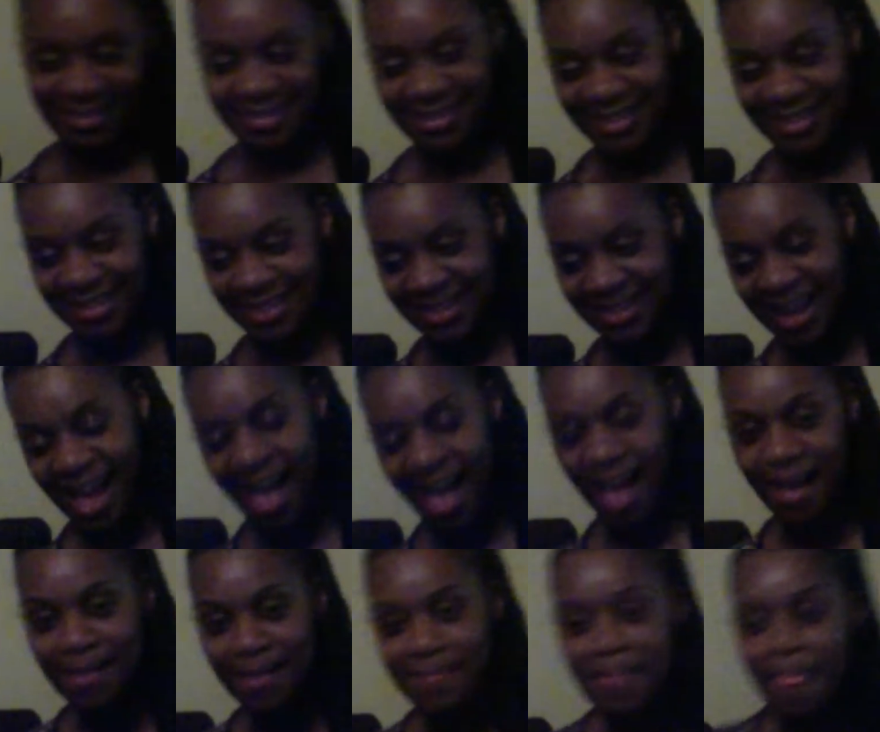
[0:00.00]
yeah,
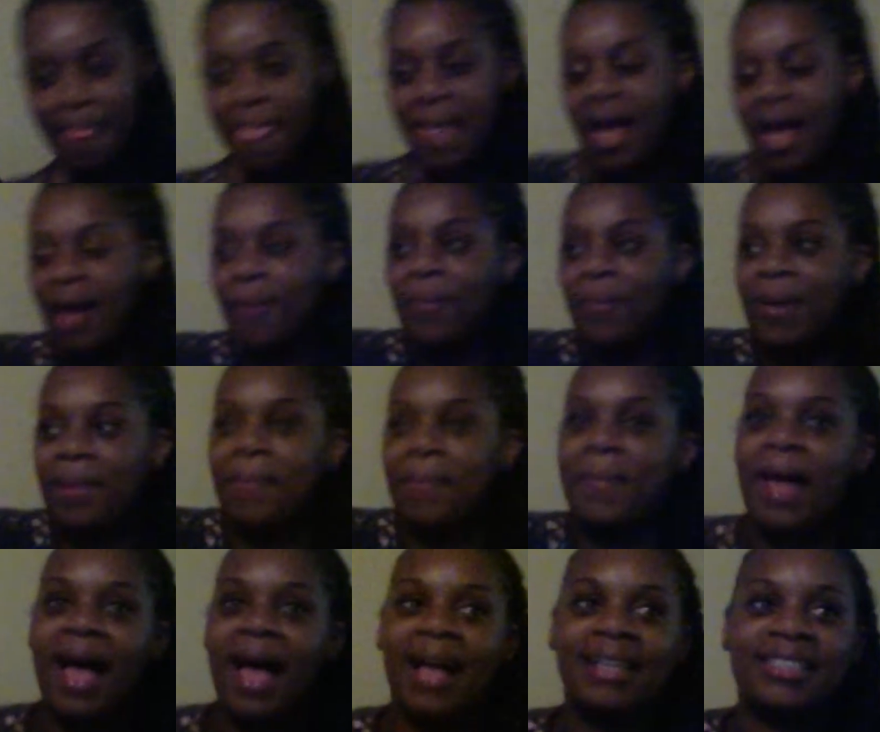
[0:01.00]
I went
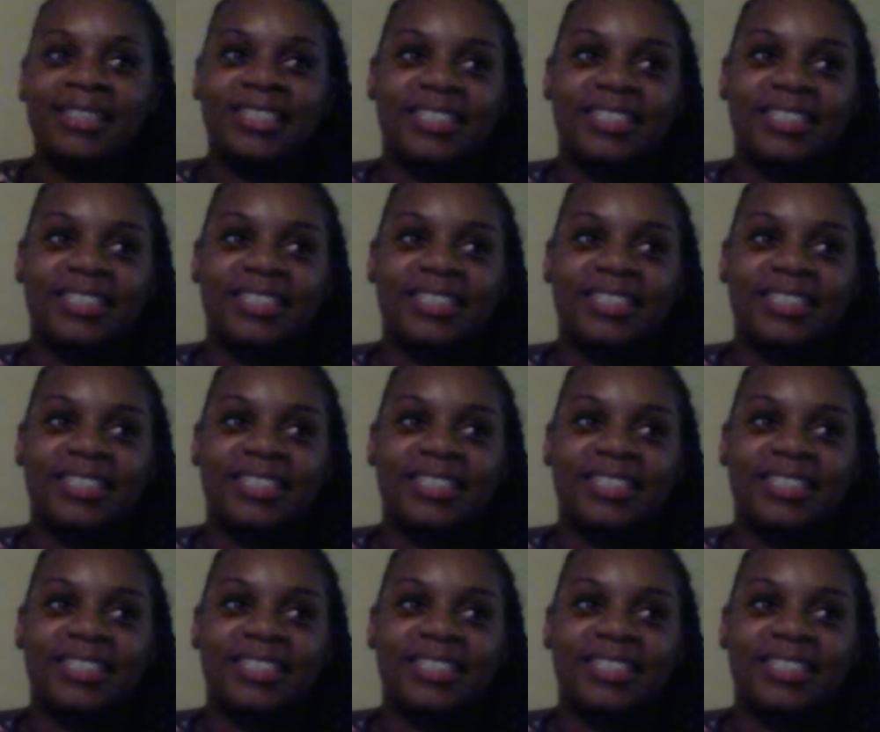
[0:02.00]
back to